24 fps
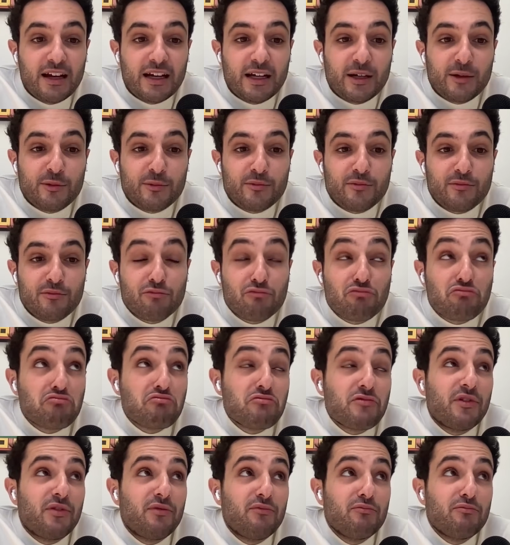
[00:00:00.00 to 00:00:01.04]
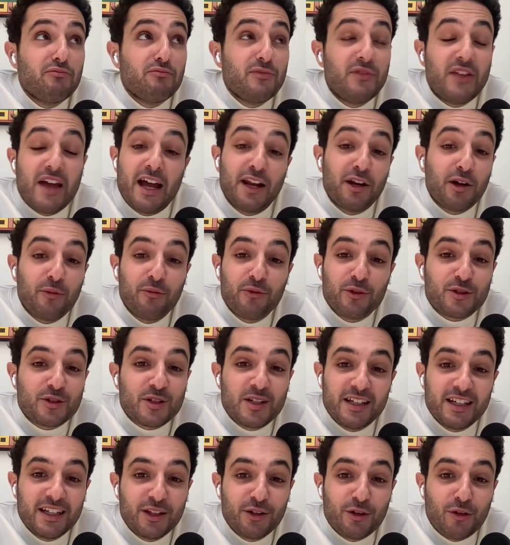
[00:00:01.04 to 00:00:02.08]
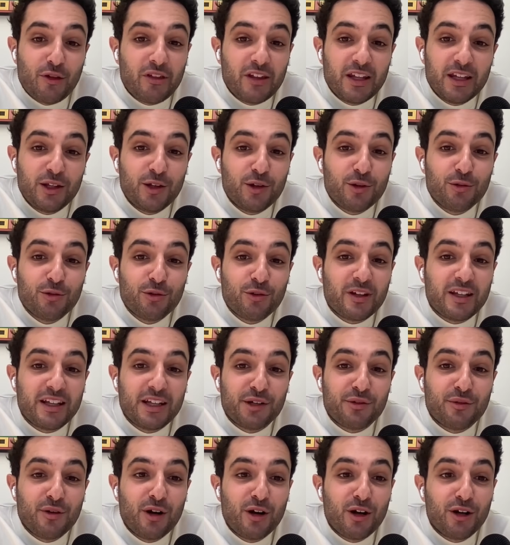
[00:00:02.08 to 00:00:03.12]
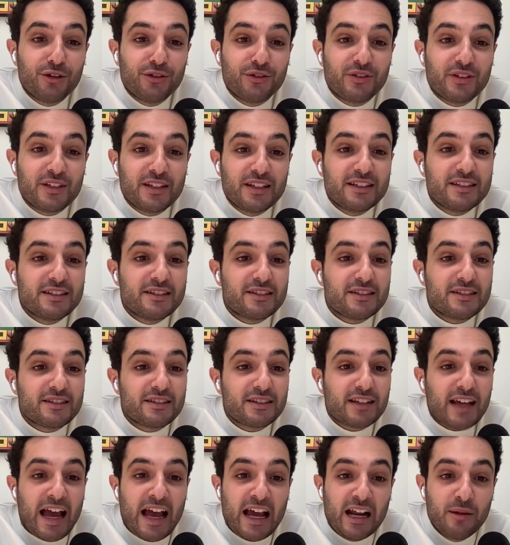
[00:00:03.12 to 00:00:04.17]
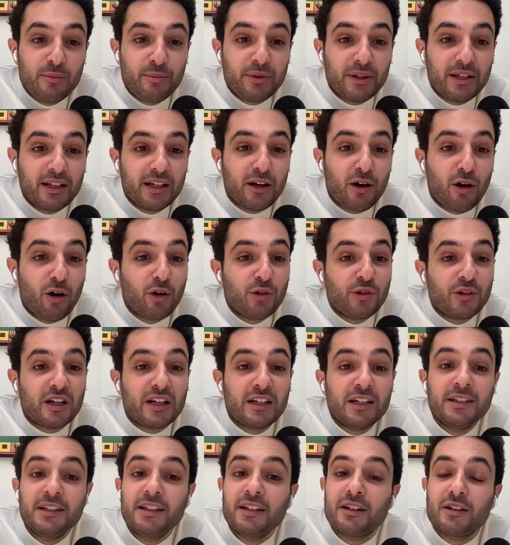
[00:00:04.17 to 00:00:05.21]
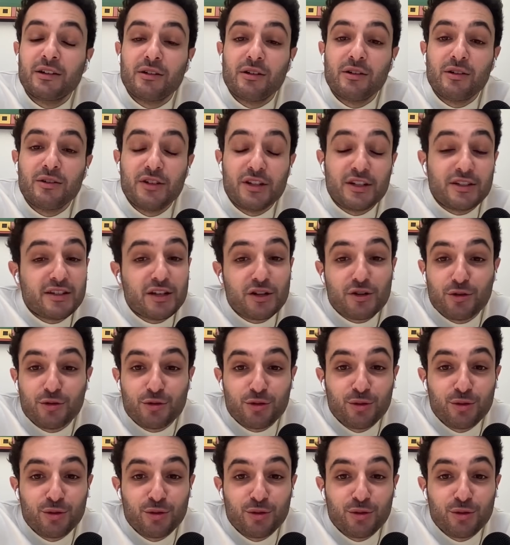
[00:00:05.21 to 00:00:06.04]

Um, then obviously the thing you hear a lot is helping on clinical decision